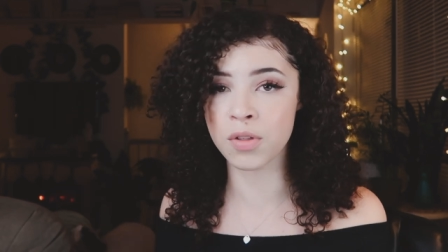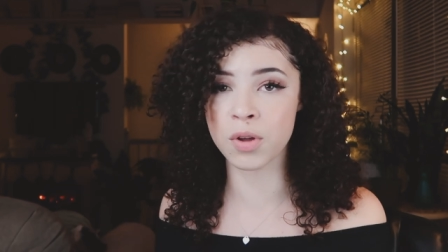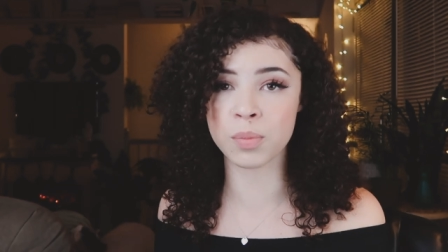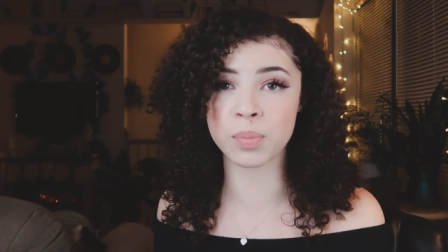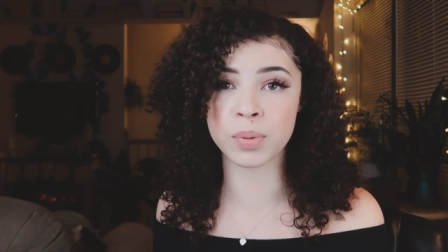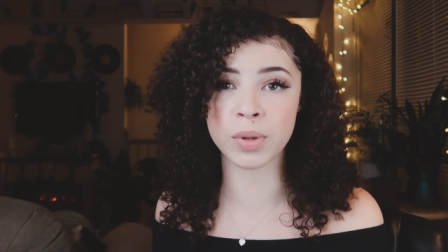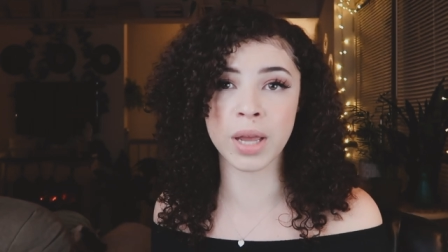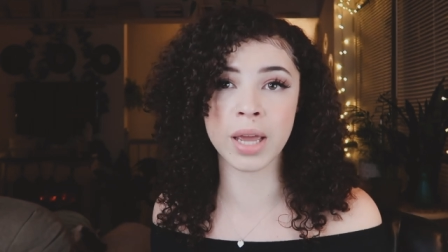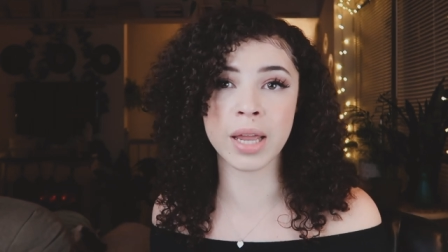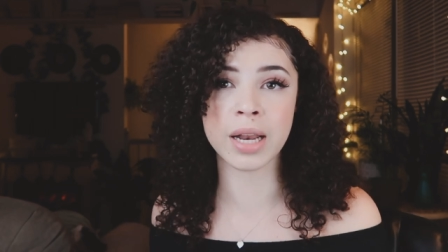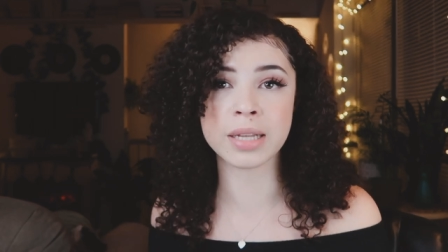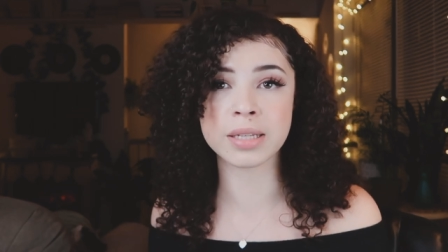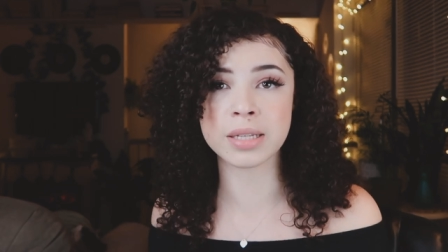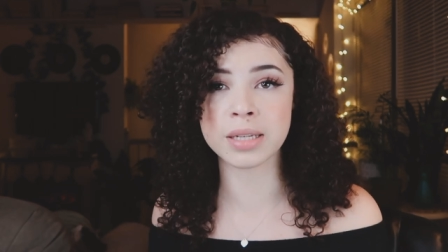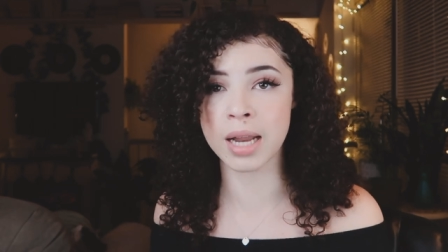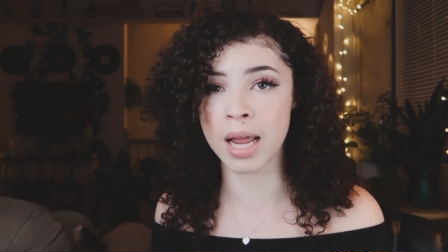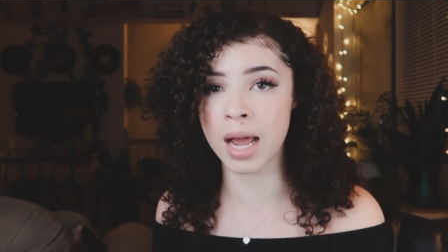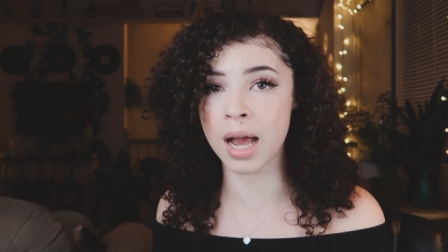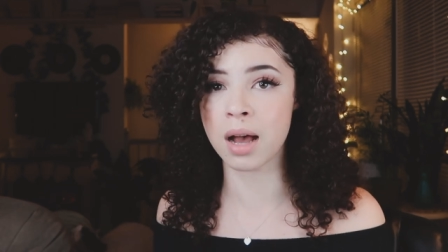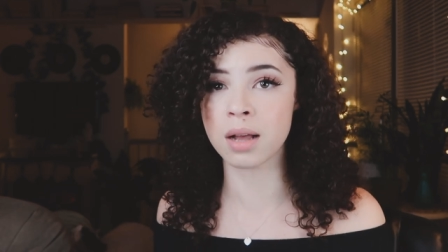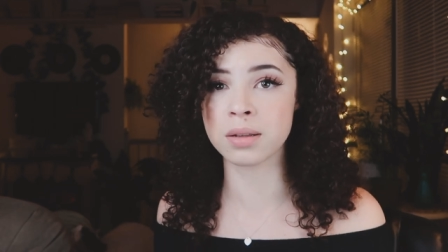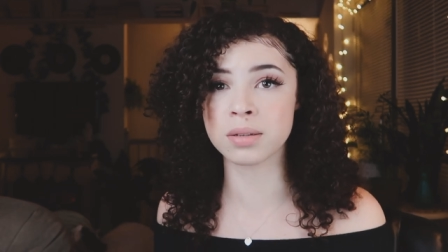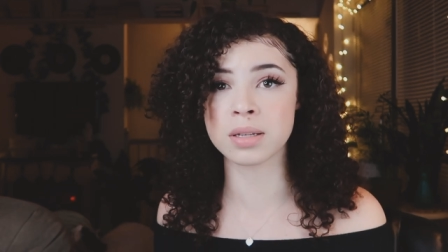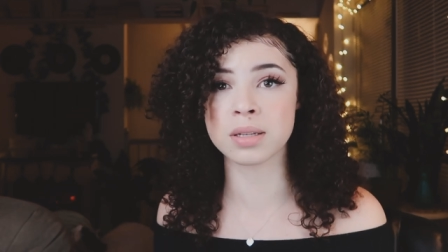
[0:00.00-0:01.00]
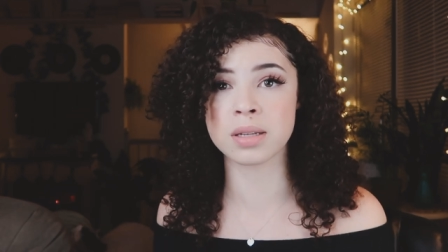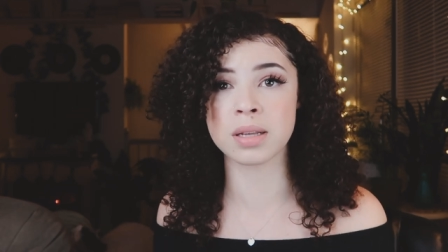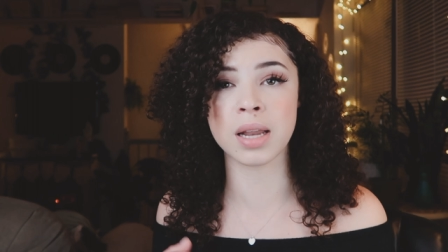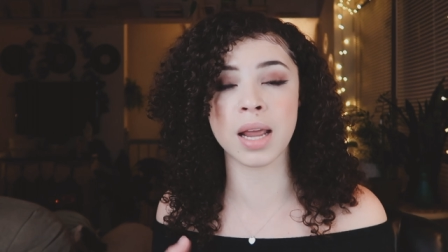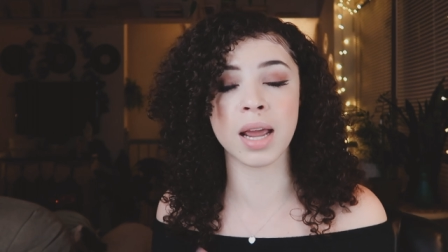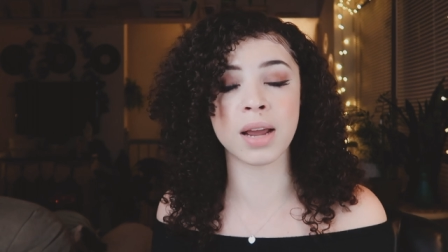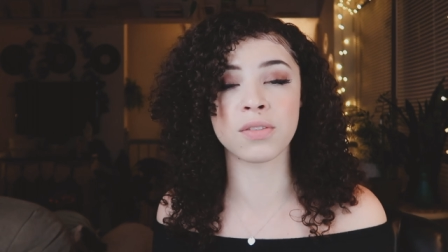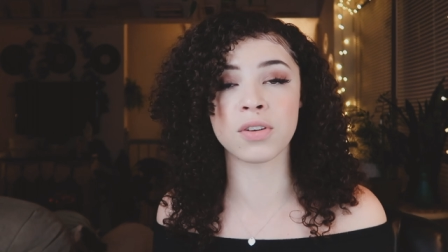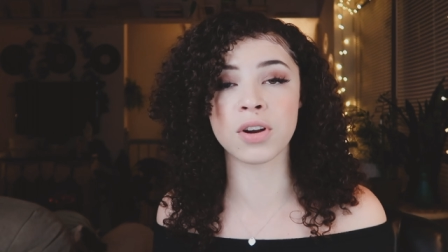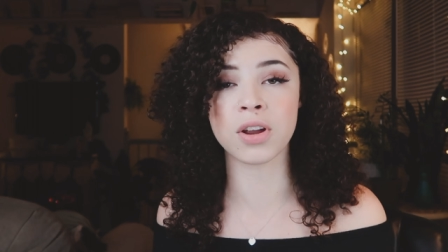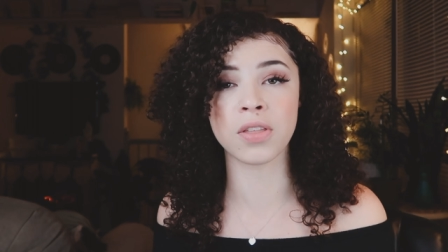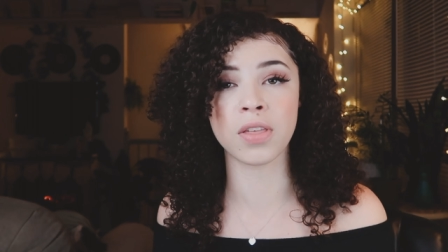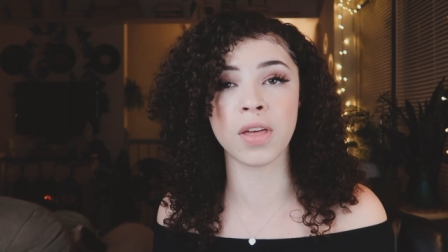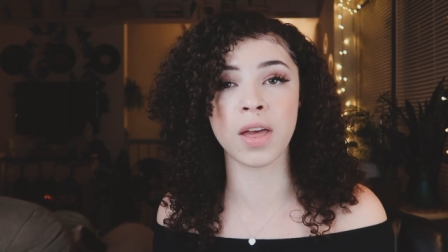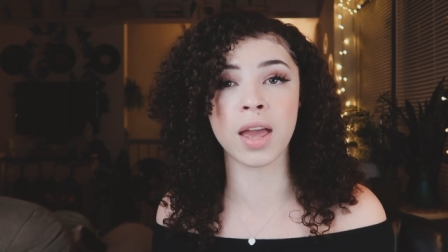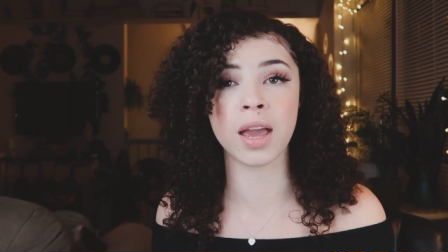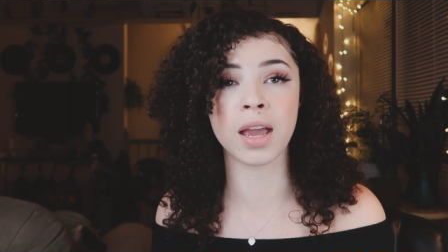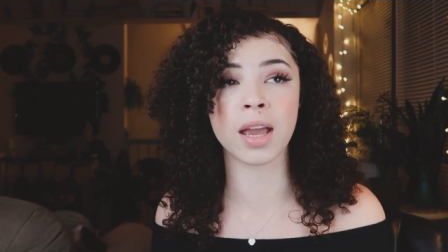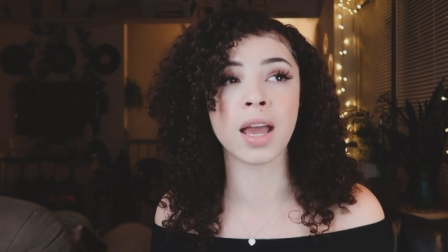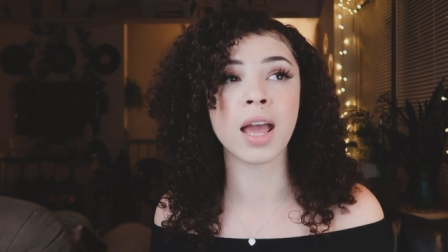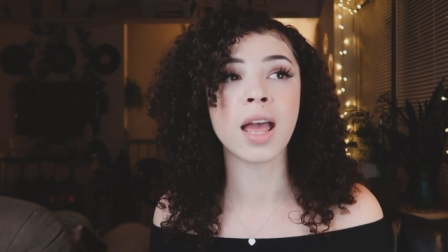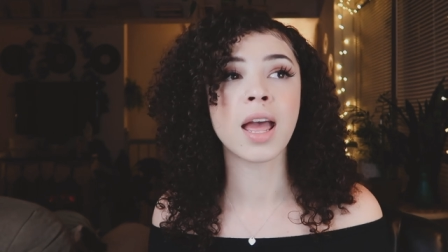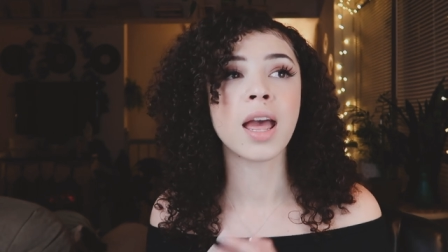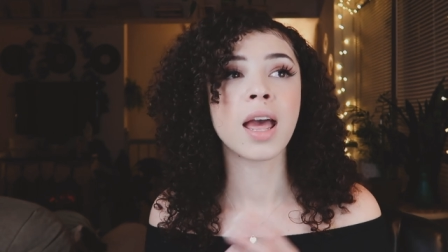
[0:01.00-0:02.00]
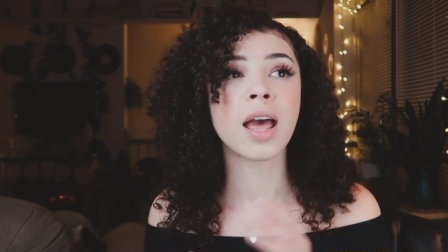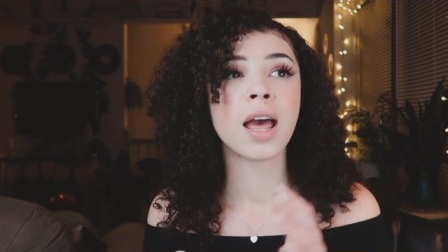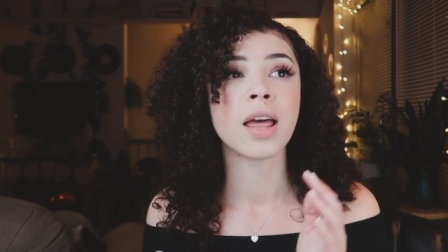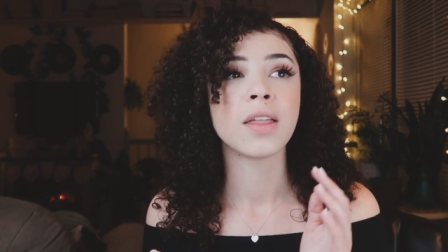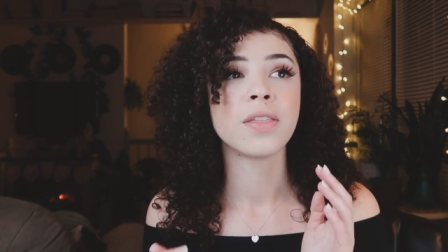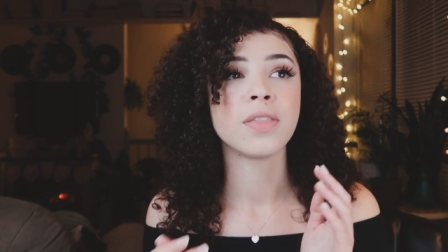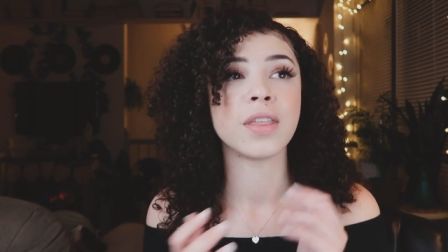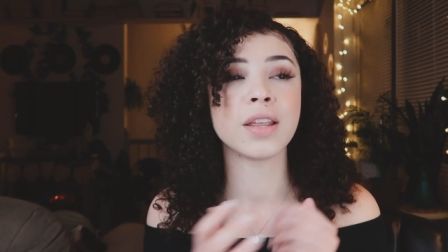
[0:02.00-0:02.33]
their planets and houses and everything